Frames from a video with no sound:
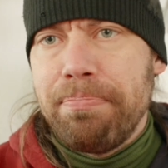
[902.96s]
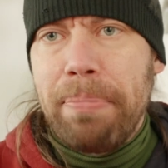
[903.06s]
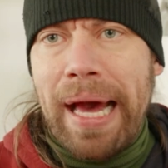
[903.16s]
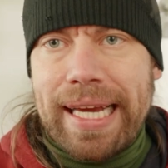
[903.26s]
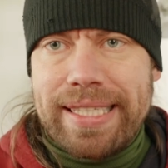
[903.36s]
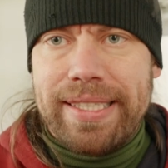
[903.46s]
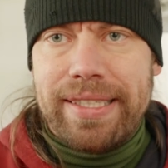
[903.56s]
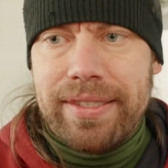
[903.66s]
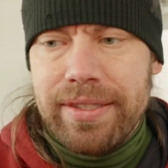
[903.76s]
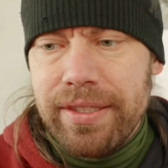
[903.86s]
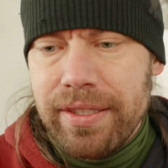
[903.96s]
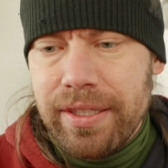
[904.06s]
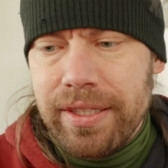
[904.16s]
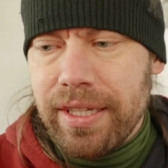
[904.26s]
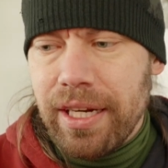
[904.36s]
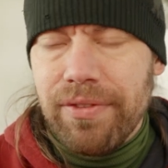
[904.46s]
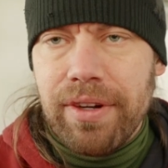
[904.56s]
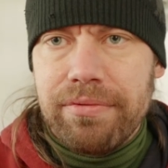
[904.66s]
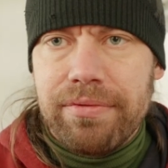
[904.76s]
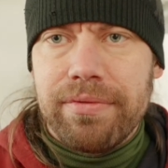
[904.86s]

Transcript: packs this kind of